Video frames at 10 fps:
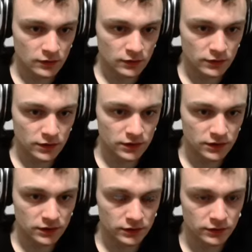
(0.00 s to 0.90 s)

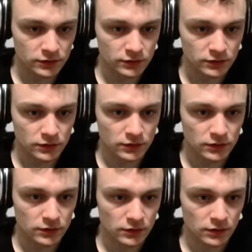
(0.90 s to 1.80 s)
here.
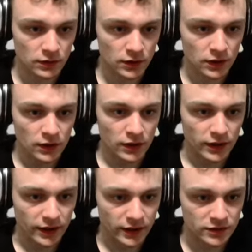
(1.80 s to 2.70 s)

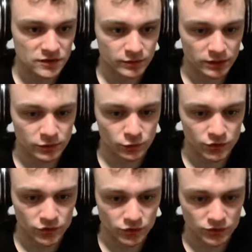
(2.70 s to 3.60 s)
And maybe we
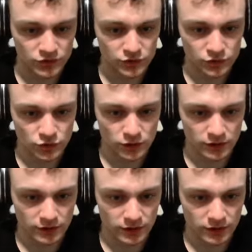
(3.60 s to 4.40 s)
should also draw the